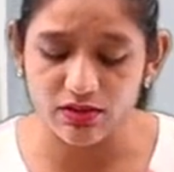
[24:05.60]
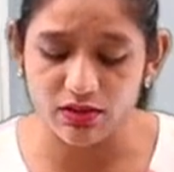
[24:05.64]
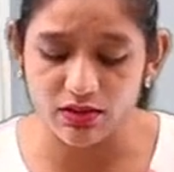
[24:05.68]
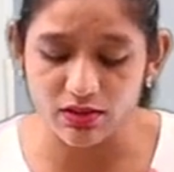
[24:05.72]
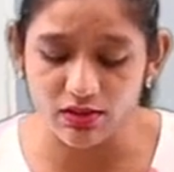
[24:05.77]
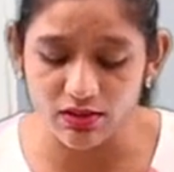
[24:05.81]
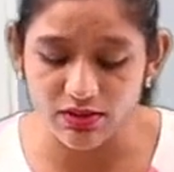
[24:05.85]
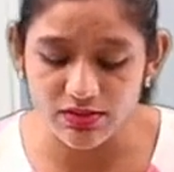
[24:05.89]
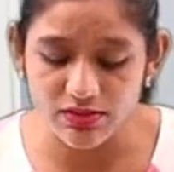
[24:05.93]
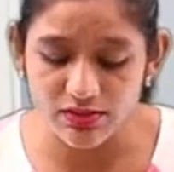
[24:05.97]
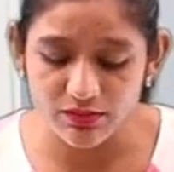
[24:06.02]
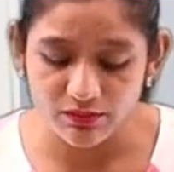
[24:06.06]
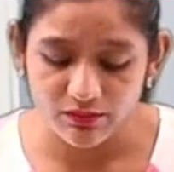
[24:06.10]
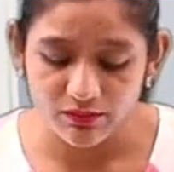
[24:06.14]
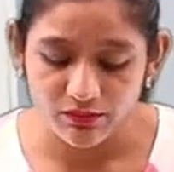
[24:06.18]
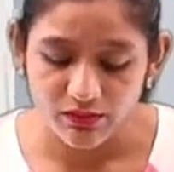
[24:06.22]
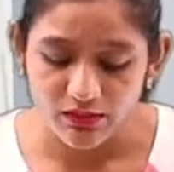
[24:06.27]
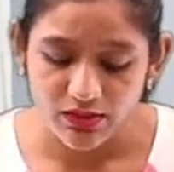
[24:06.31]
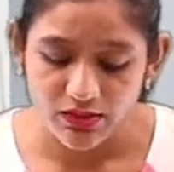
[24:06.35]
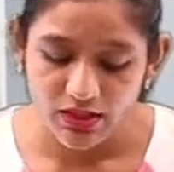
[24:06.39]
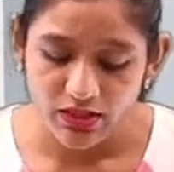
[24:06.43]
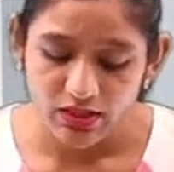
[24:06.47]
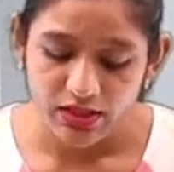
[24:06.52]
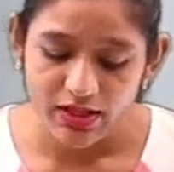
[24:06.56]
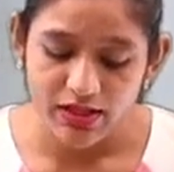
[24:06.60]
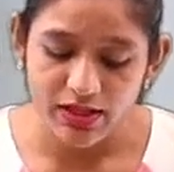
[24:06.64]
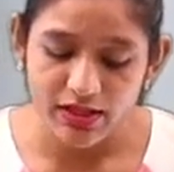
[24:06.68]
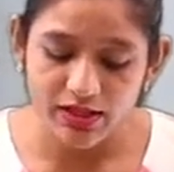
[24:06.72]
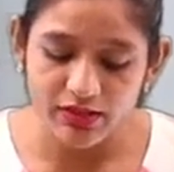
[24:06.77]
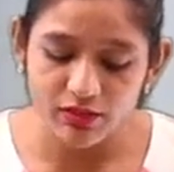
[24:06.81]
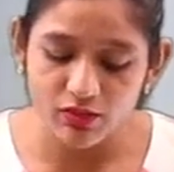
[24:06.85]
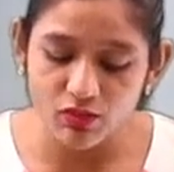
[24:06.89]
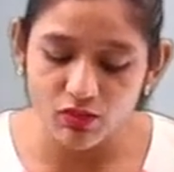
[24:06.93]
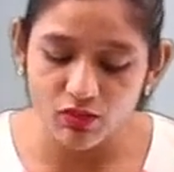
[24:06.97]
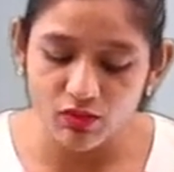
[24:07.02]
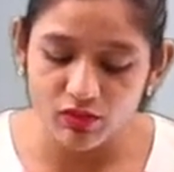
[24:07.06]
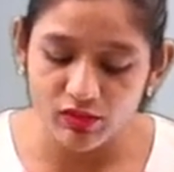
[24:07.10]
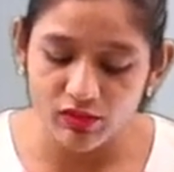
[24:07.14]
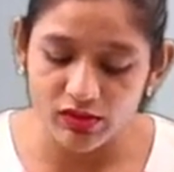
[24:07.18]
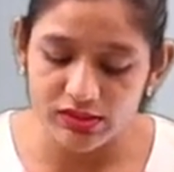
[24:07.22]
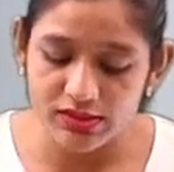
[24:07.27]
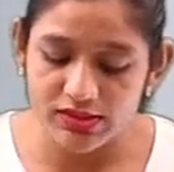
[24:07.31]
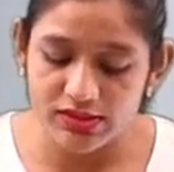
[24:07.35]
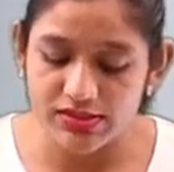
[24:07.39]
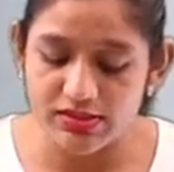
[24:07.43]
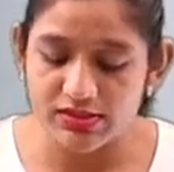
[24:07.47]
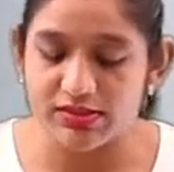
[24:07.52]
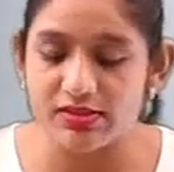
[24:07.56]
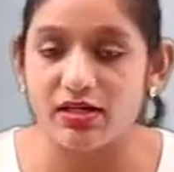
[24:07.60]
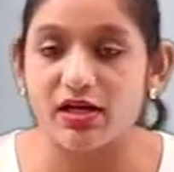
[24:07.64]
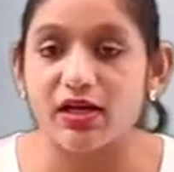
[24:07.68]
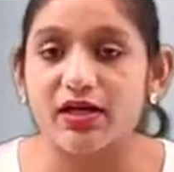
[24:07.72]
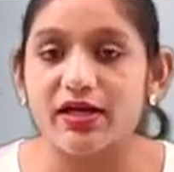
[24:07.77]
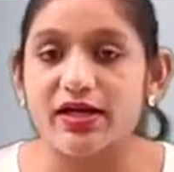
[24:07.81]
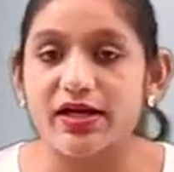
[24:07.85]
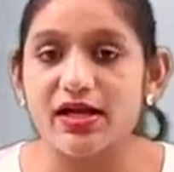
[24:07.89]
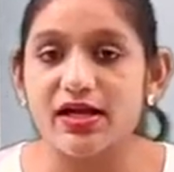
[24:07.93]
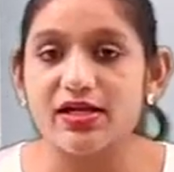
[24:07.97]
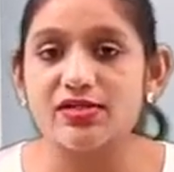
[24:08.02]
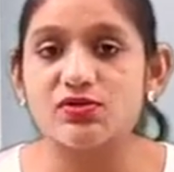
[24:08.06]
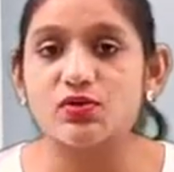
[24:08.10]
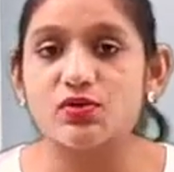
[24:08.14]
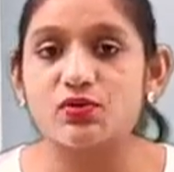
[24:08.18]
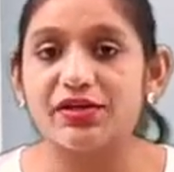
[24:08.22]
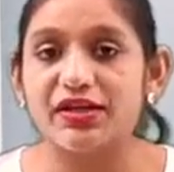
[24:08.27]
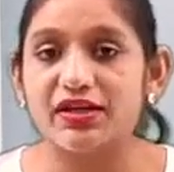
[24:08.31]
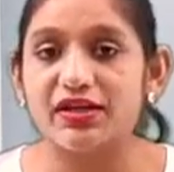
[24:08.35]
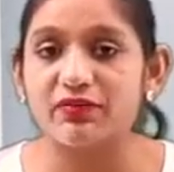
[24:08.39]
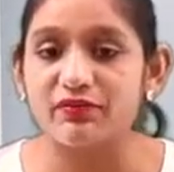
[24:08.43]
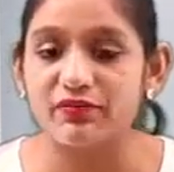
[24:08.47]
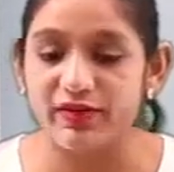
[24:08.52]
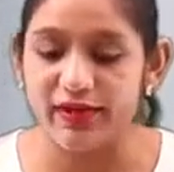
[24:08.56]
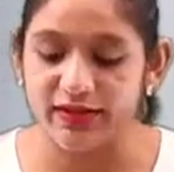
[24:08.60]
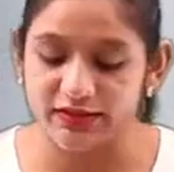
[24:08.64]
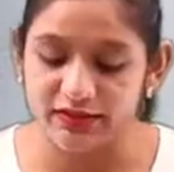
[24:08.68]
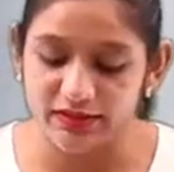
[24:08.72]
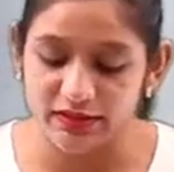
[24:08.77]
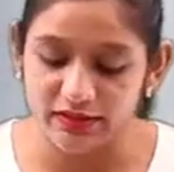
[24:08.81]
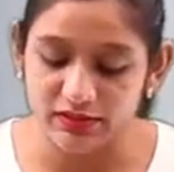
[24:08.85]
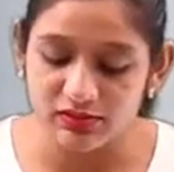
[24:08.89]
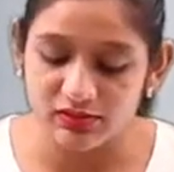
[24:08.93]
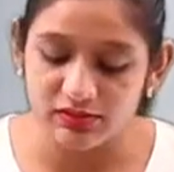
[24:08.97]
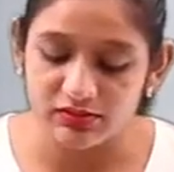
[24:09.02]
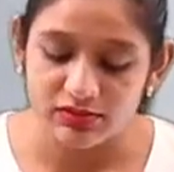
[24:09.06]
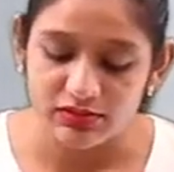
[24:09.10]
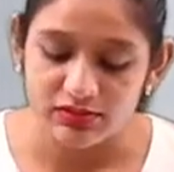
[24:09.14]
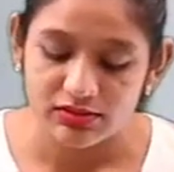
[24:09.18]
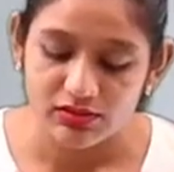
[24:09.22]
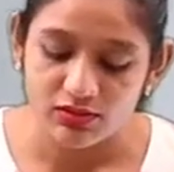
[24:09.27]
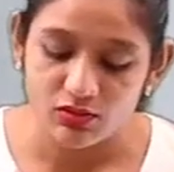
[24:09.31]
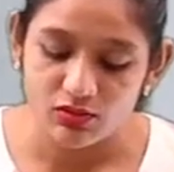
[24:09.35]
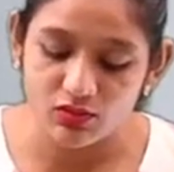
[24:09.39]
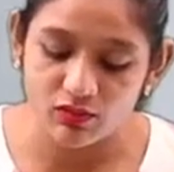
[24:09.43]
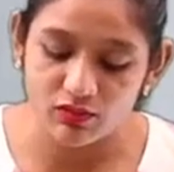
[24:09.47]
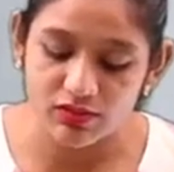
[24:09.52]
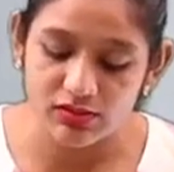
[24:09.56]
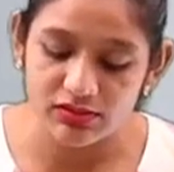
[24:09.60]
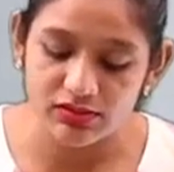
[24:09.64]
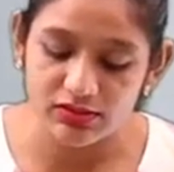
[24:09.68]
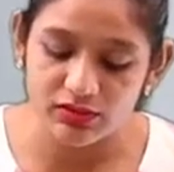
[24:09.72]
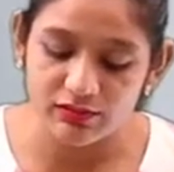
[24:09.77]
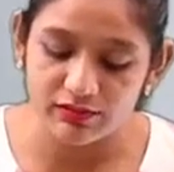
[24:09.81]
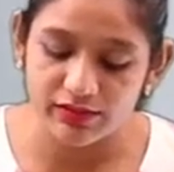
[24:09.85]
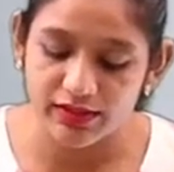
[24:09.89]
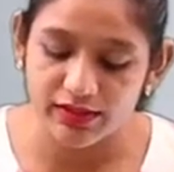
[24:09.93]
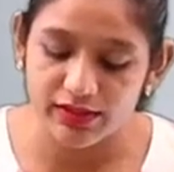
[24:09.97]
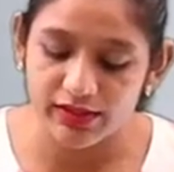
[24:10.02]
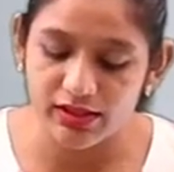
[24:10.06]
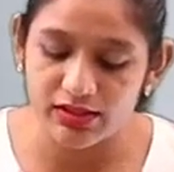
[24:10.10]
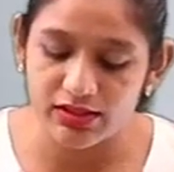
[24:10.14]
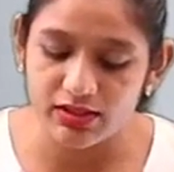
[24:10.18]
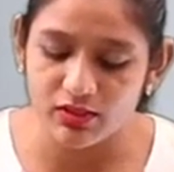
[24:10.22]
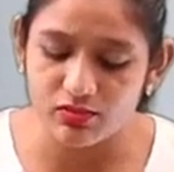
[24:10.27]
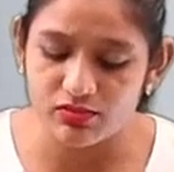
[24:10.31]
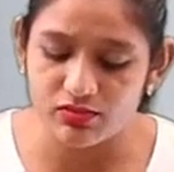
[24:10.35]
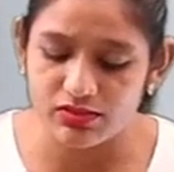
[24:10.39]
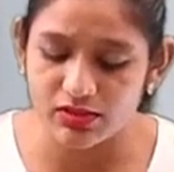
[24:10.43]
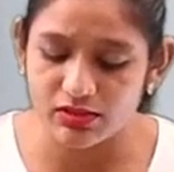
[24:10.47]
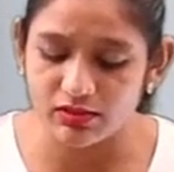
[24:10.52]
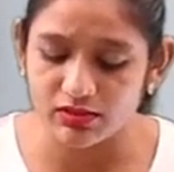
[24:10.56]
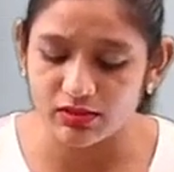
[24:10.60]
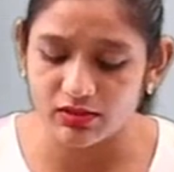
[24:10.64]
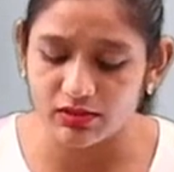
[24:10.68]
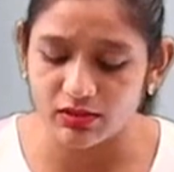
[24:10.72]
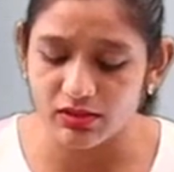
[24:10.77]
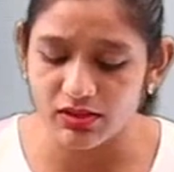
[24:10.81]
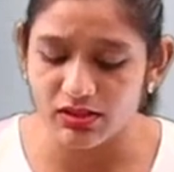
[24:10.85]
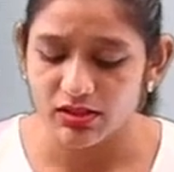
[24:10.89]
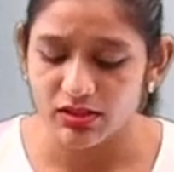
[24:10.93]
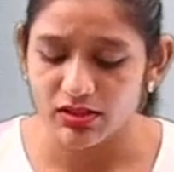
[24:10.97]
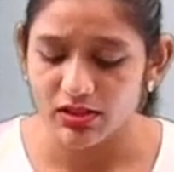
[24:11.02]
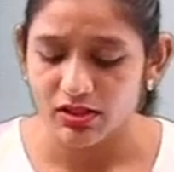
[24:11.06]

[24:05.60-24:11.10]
Hz. And over this is ultrasonic factor over the 20,000 Hz